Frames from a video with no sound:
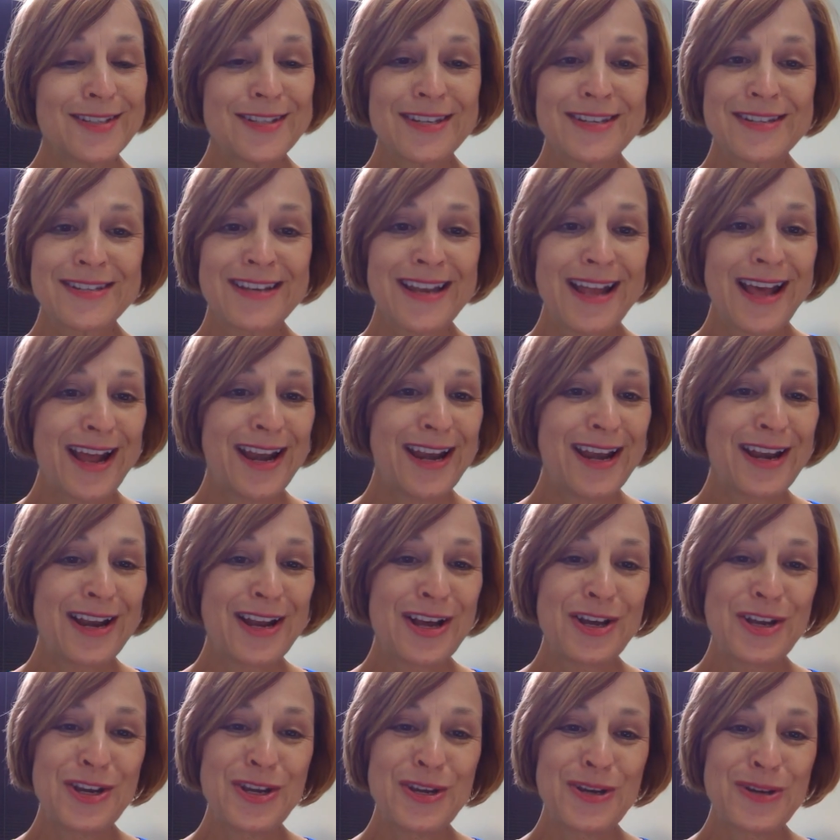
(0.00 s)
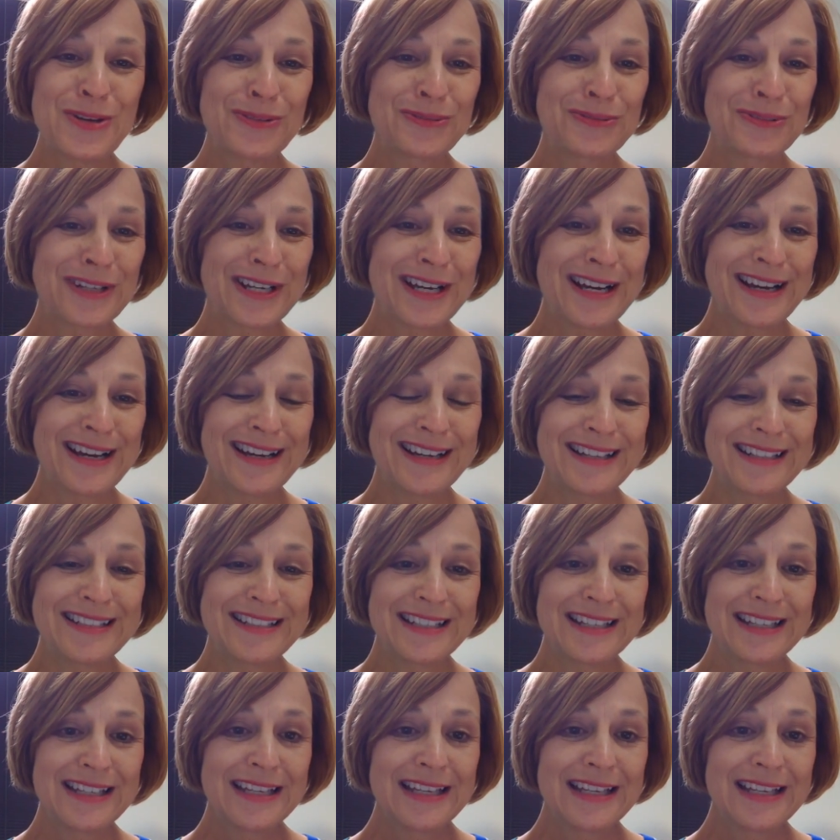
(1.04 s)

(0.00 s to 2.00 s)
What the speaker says: is not an unknown God.